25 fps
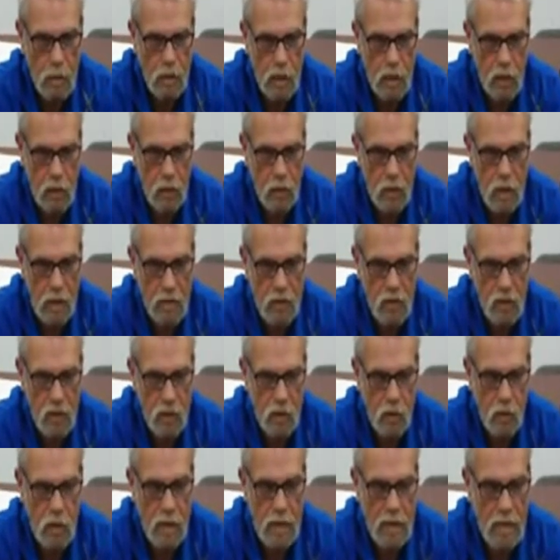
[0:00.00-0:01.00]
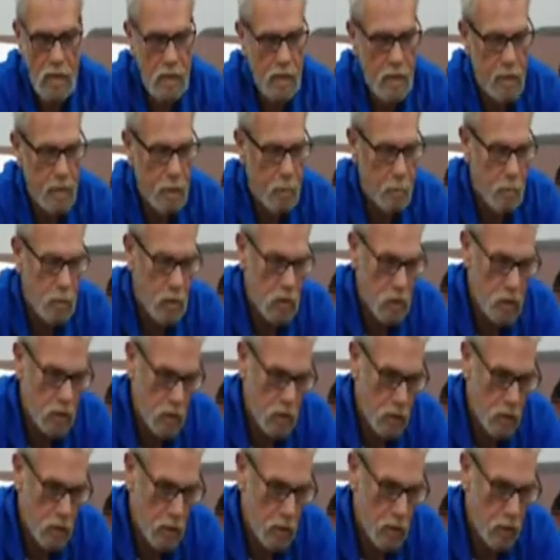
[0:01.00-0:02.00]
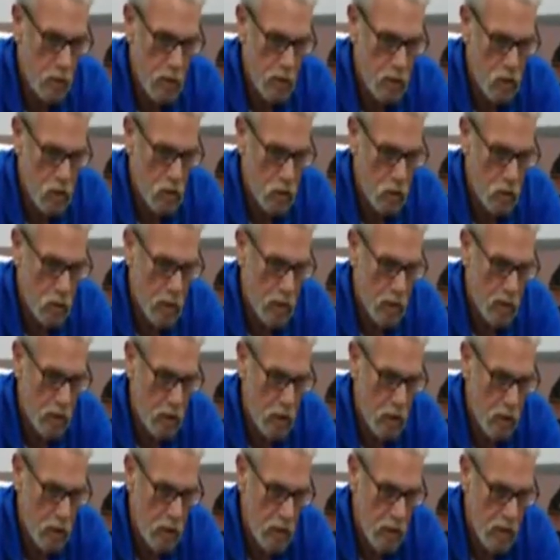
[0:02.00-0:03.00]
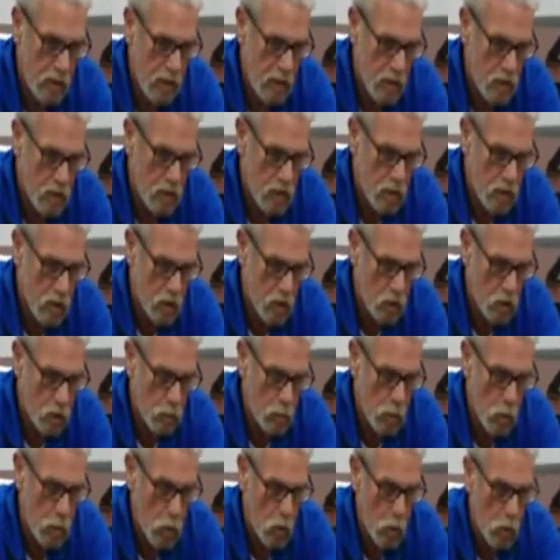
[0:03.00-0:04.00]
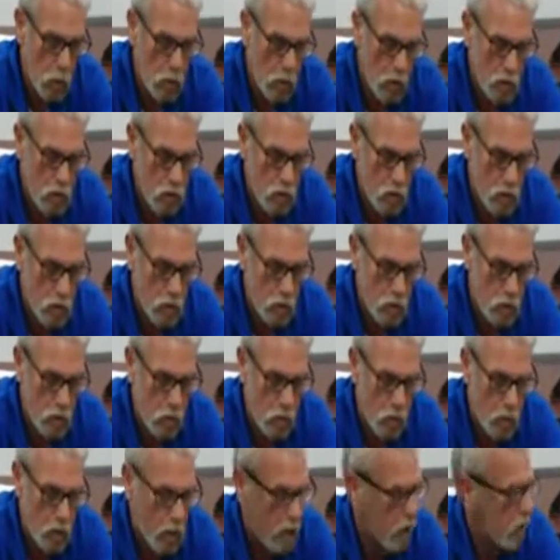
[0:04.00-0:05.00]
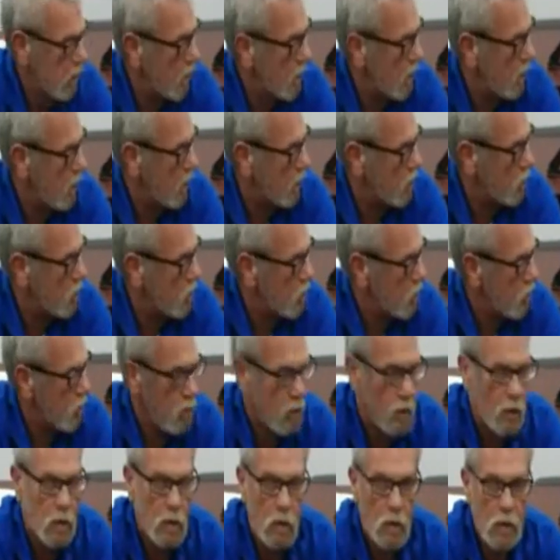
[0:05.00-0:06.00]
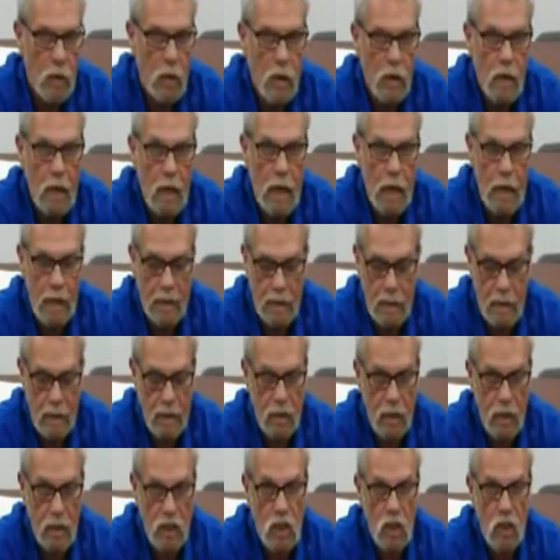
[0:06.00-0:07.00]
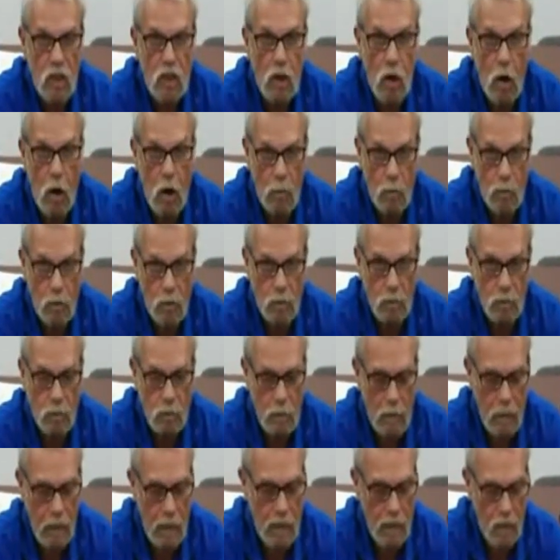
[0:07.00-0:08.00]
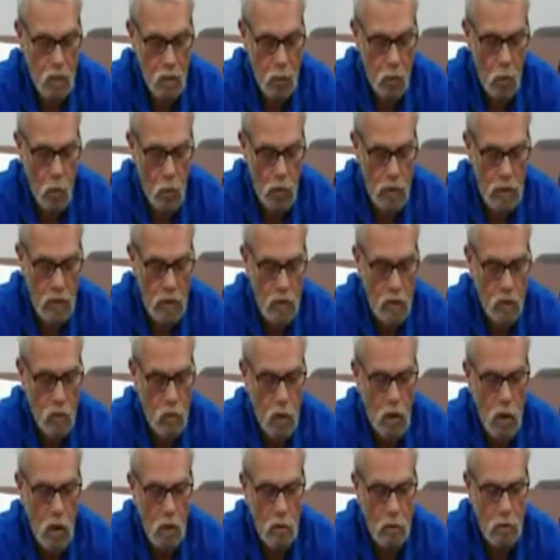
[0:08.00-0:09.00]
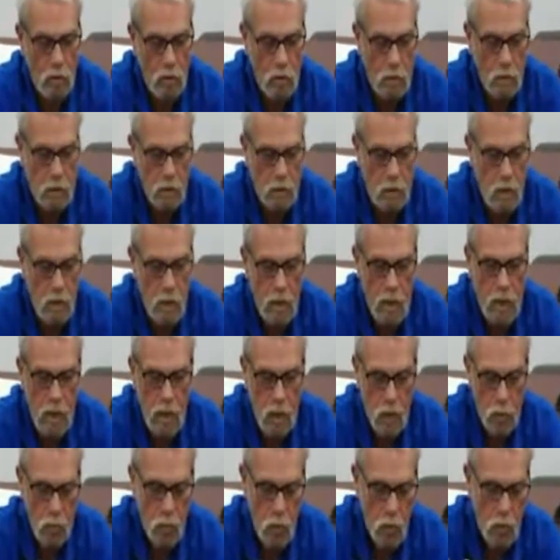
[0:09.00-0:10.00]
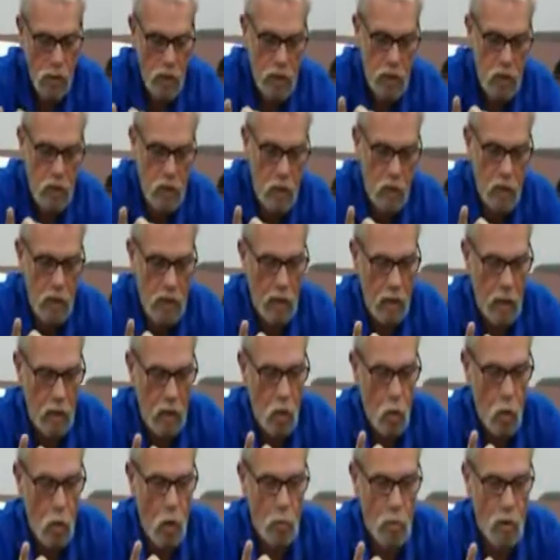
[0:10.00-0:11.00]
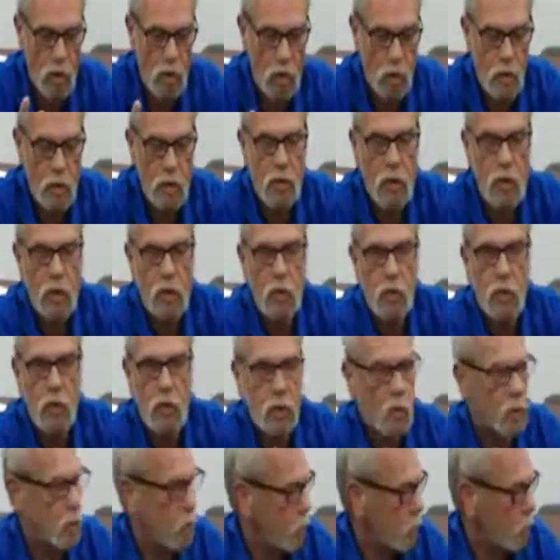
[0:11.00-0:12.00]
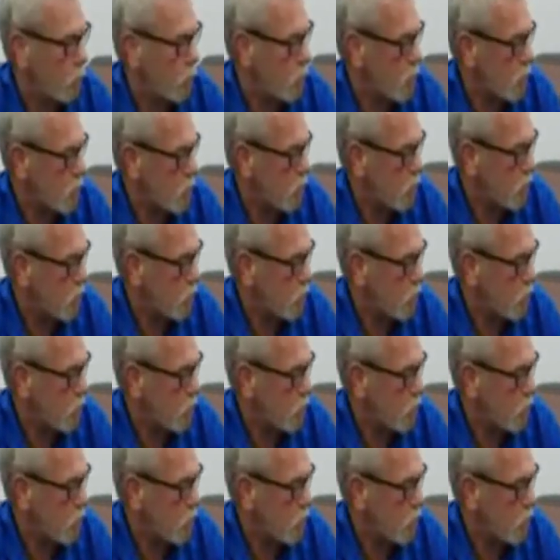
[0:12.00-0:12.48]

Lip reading: They don't have serrated tips. They don't have serrated cutting edge. It's a smooth surgical cutting edge. And it is sharp. And it's pointed as well. It's pointed so they can go up under suture loops,